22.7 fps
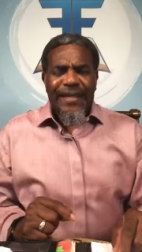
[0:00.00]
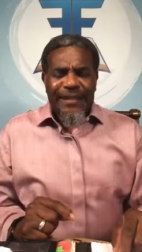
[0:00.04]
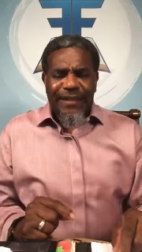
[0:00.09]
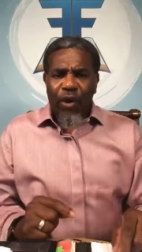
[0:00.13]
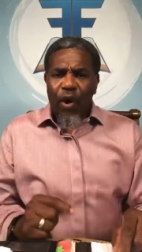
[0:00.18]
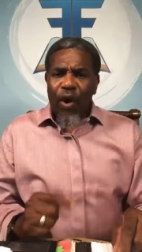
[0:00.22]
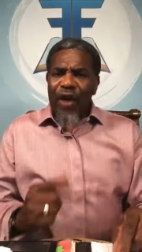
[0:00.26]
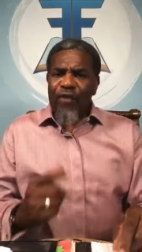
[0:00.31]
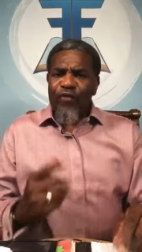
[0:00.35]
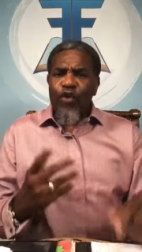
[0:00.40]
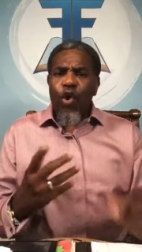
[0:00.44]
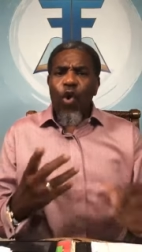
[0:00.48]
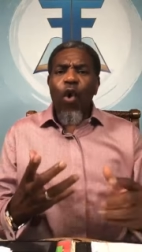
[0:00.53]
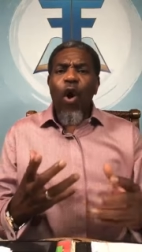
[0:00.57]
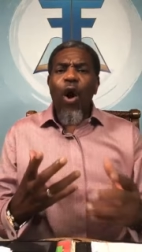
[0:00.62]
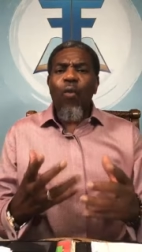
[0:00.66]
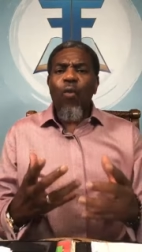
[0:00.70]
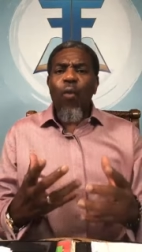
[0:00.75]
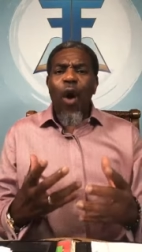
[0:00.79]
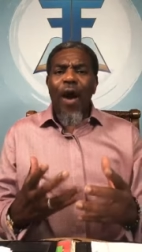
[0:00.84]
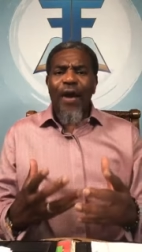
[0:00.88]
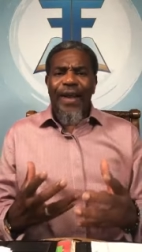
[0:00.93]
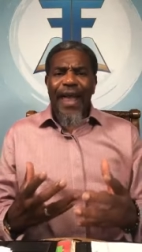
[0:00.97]
So if you
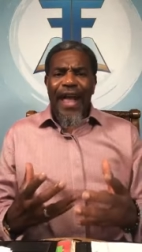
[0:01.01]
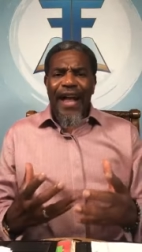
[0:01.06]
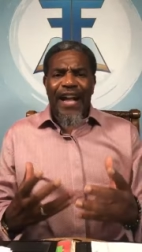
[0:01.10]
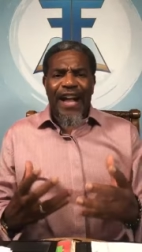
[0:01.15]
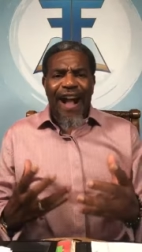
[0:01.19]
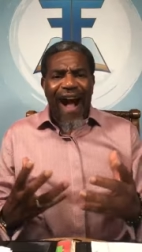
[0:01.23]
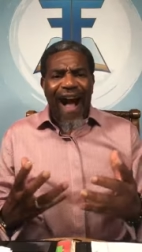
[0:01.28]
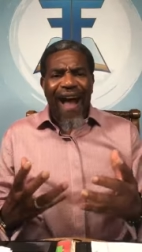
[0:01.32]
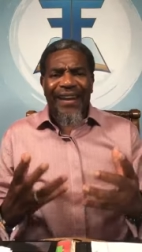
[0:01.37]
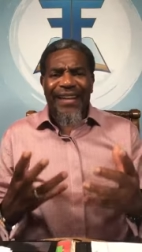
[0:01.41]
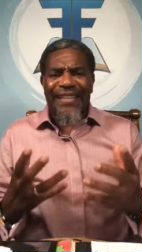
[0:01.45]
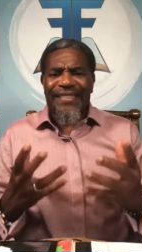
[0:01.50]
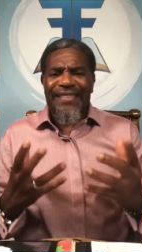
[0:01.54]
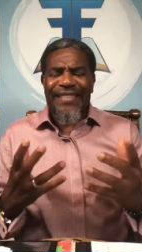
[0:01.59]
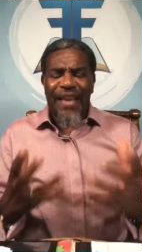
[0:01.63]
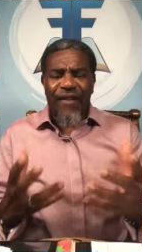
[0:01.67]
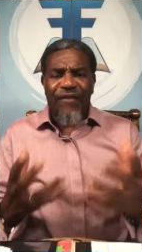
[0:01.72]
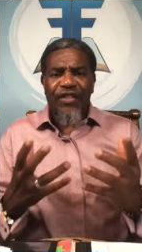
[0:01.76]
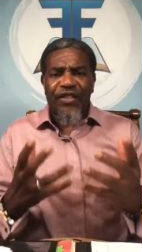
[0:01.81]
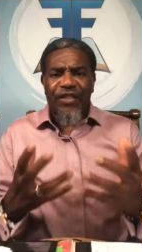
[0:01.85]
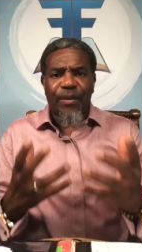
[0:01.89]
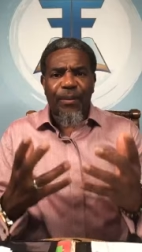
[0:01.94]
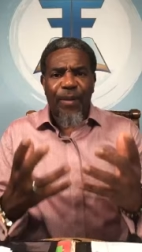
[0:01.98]
are one that God has
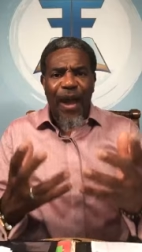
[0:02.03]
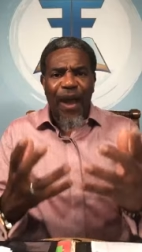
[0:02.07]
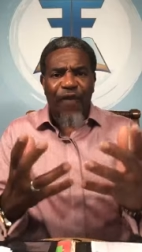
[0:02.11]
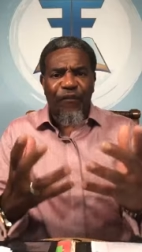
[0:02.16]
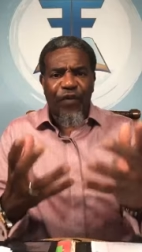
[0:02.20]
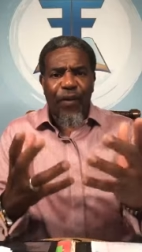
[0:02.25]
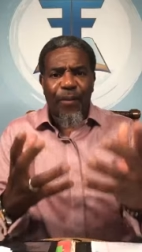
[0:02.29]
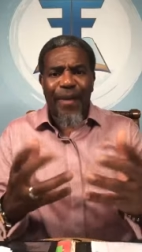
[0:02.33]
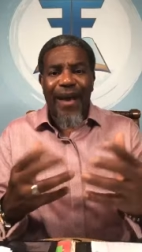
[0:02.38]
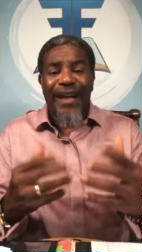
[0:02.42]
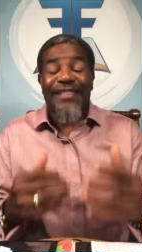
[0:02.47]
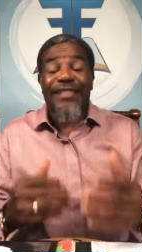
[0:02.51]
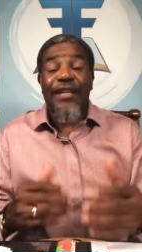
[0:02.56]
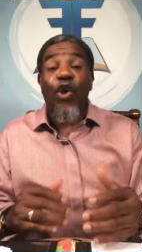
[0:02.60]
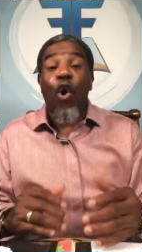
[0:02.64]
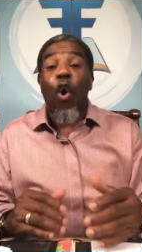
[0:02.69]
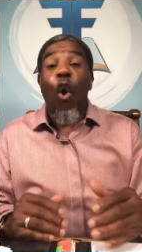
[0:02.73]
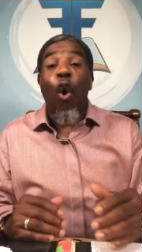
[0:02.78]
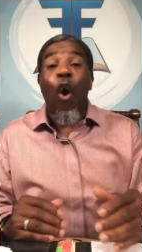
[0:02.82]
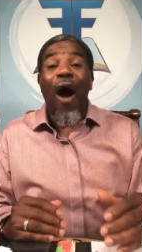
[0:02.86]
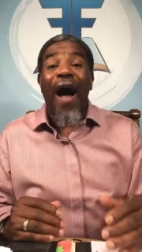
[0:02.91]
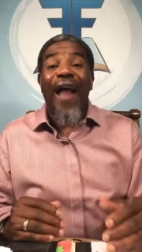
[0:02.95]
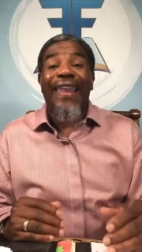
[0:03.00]
given some
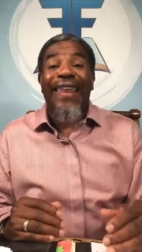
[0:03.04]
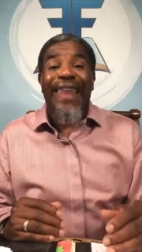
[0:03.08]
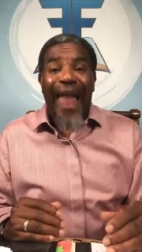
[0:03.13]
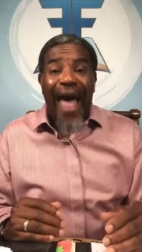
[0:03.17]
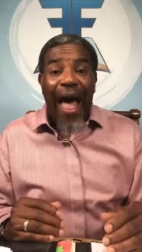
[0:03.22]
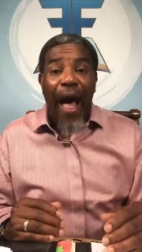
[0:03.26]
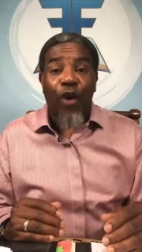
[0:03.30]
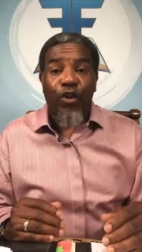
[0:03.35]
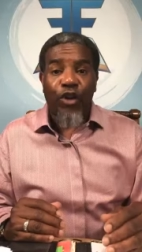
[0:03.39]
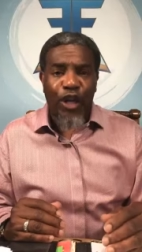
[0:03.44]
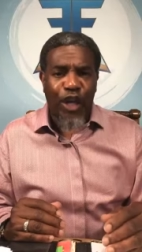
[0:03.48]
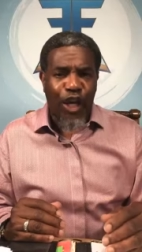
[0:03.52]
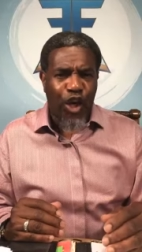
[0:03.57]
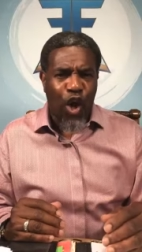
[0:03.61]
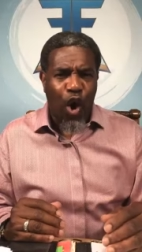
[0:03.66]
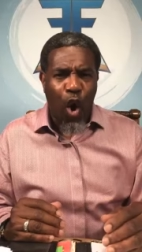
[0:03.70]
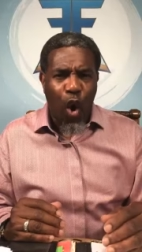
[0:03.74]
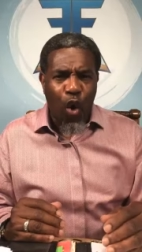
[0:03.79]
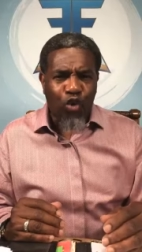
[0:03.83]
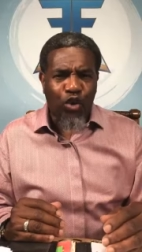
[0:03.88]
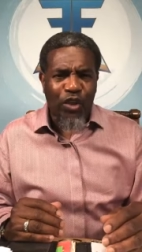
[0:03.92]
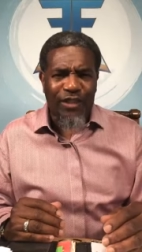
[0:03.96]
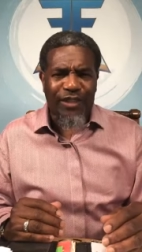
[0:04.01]
information or allowed to get
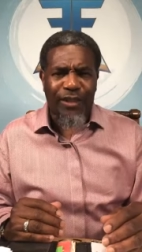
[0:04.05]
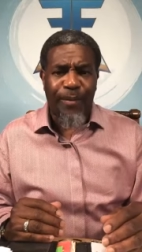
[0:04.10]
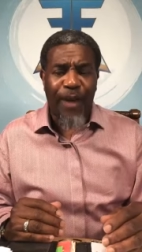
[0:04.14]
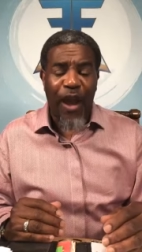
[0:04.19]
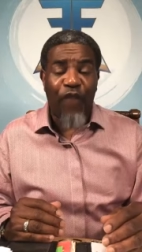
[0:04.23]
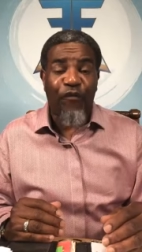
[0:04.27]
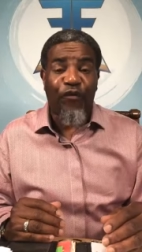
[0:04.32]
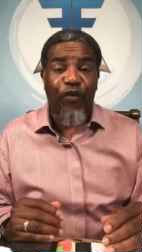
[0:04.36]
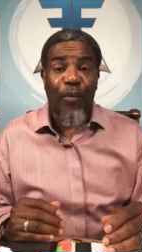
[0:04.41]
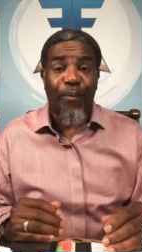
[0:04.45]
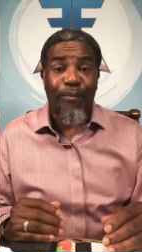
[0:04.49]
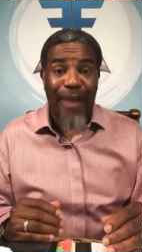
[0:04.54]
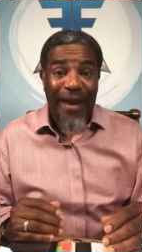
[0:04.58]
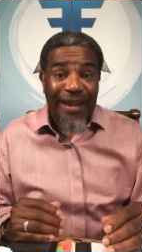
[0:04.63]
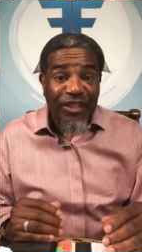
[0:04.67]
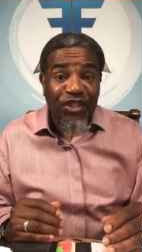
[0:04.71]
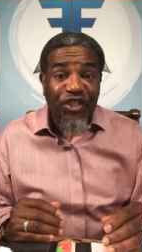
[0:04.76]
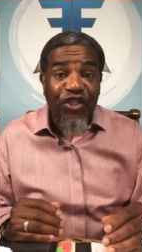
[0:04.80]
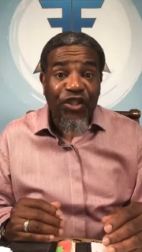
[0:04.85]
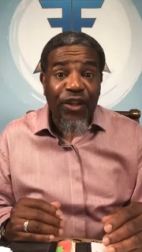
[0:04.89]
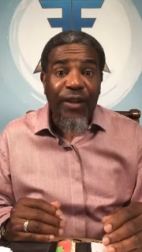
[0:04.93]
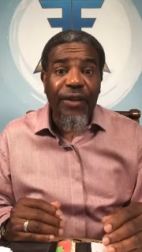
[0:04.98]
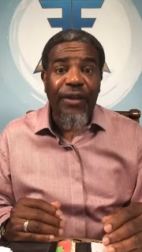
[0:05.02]
a hold to some
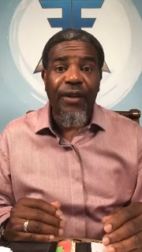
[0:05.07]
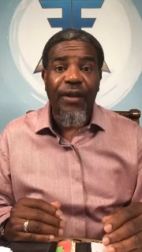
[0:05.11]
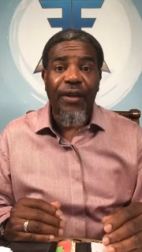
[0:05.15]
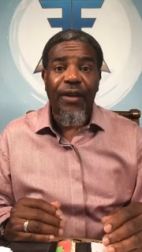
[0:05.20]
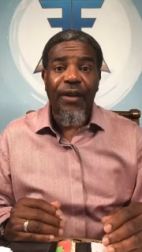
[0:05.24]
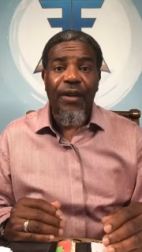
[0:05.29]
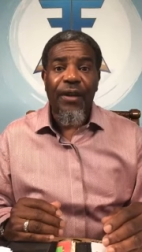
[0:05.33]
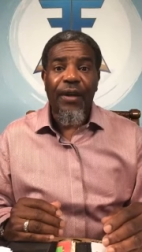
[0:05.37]
information,